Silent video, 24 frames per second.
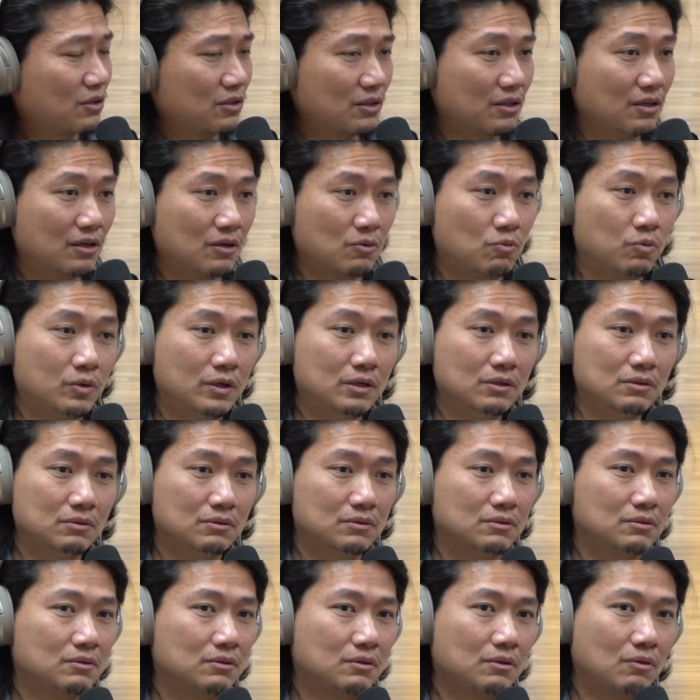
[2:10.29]
look,
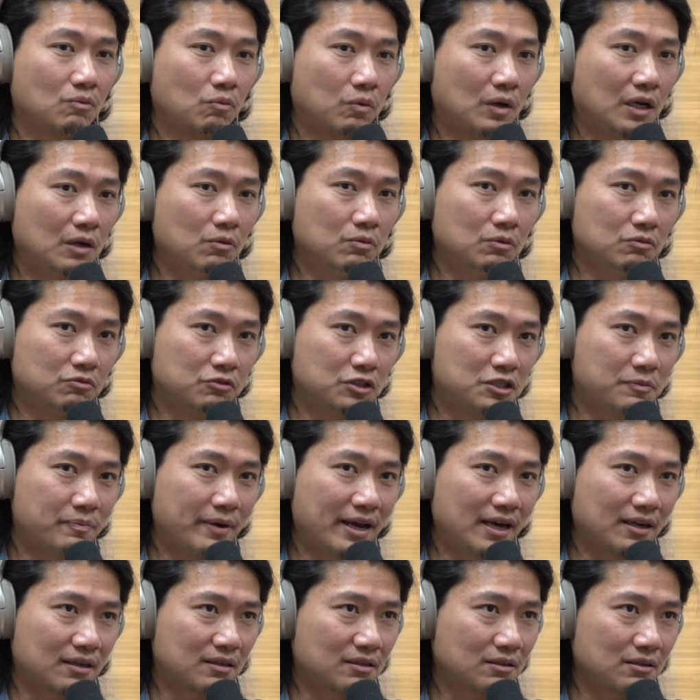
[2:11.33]
we'll we will
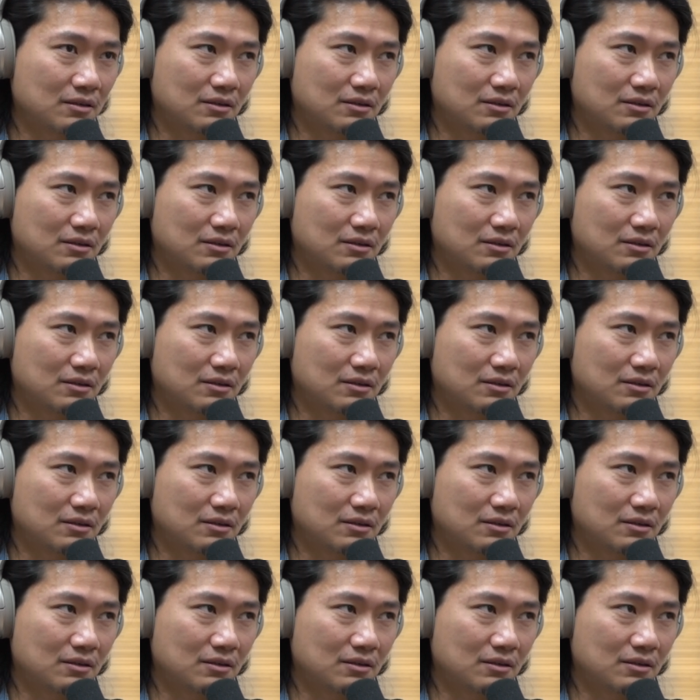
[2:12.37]
respect.